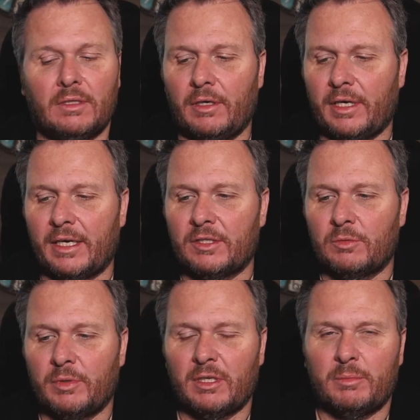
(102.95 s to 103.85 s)
Okay, so
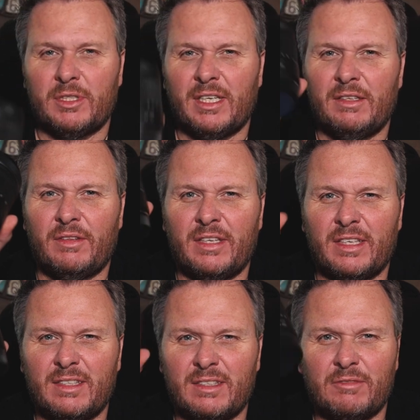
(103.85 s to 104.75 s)
we're going to pretend that
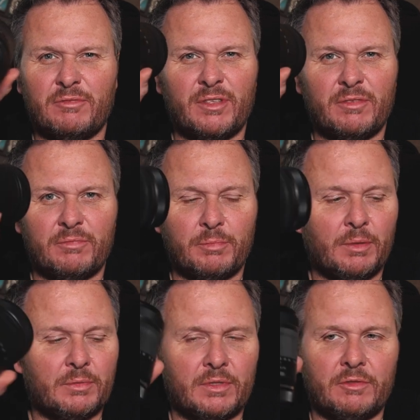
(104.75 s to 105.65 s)
this, for the
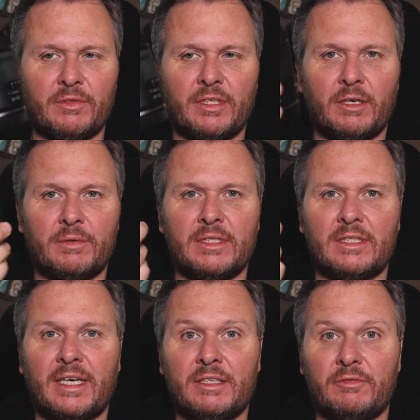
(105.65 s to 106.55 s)
purpose of this video, is
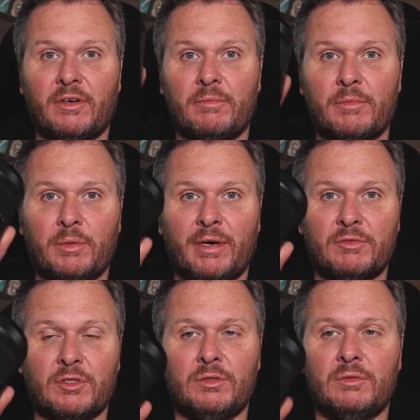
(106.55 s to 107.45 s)
the 85mm
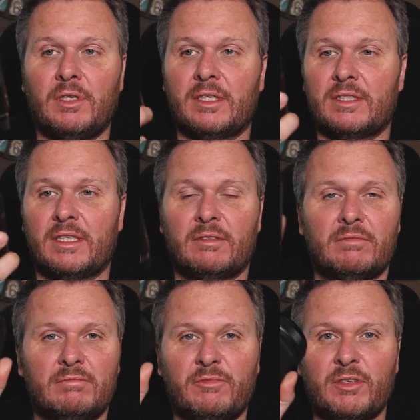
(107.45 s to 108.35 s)
f2. Like I said,
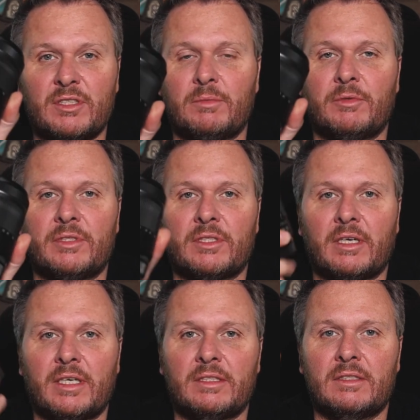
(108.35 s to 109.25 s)
very similar in
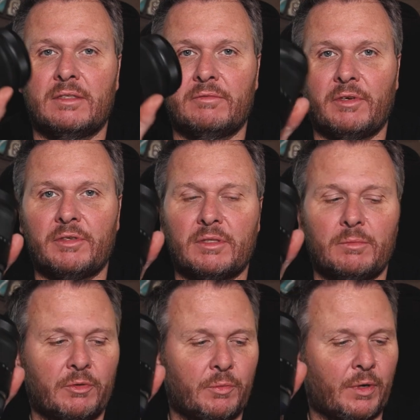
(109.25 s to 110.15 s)
size, very
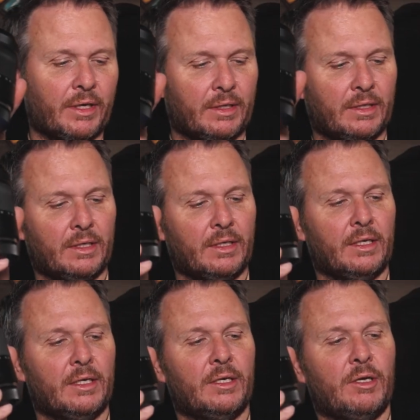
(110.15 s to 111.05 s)
similar in weight.
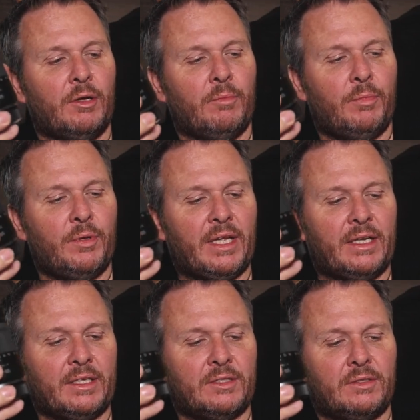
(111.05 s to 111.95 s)
Put that
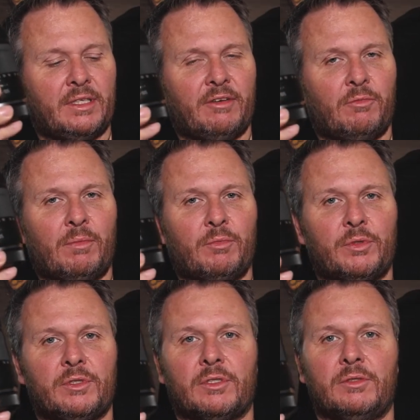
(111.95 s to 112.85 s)
next to the
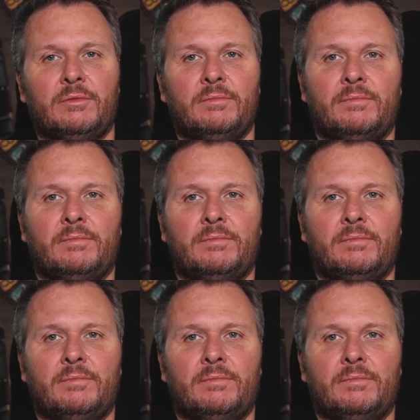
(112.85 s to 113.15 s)
f1.2.